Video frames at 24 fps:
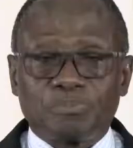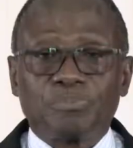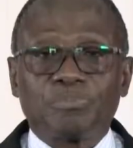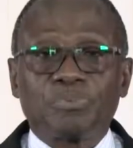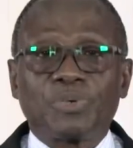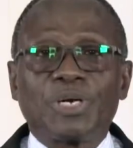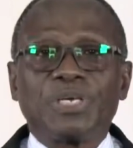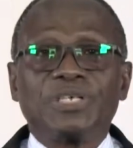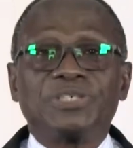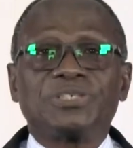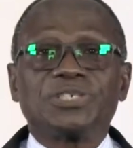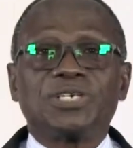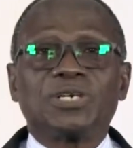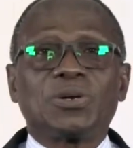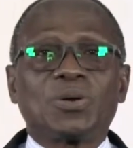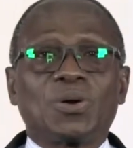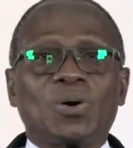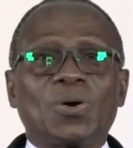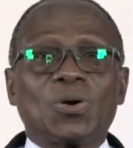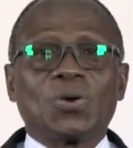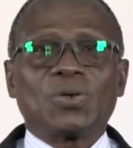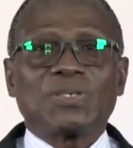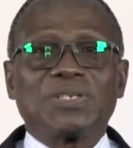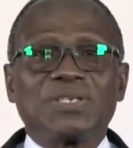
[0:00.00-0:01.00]
Praise the
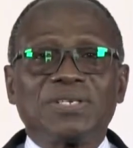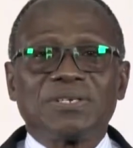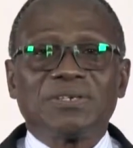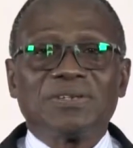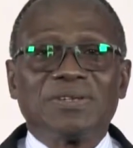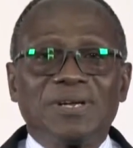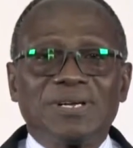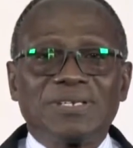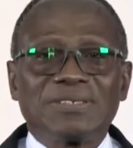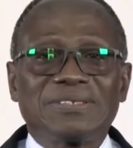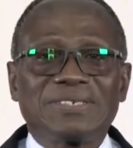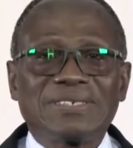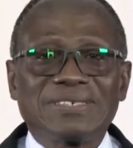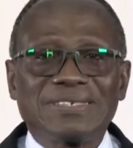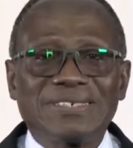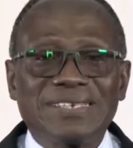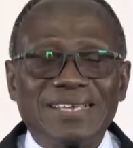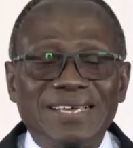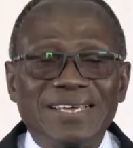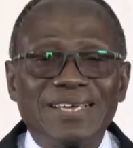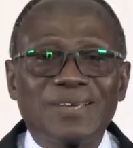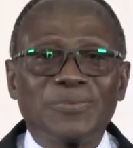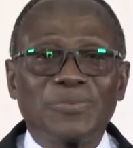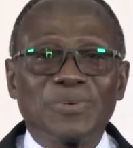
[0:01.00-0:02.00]
Lord.
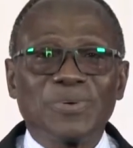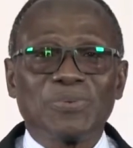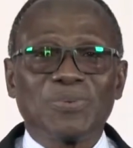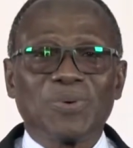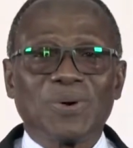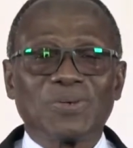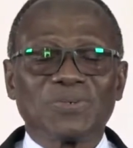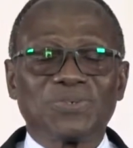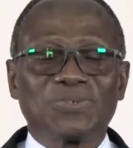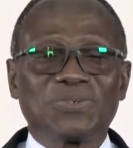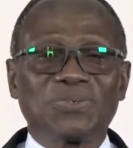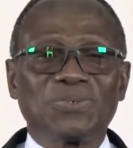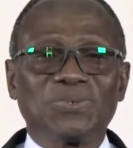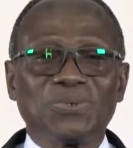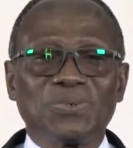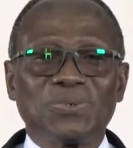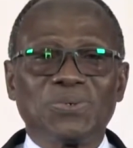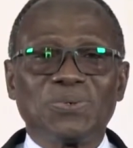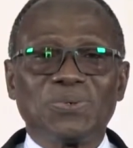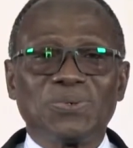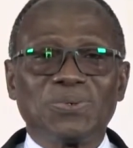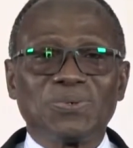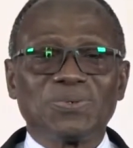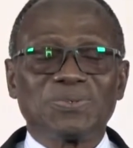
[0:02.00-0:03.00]
Today we want
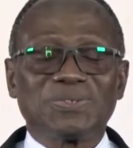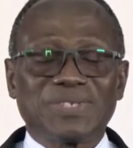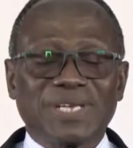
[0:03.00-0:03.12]
to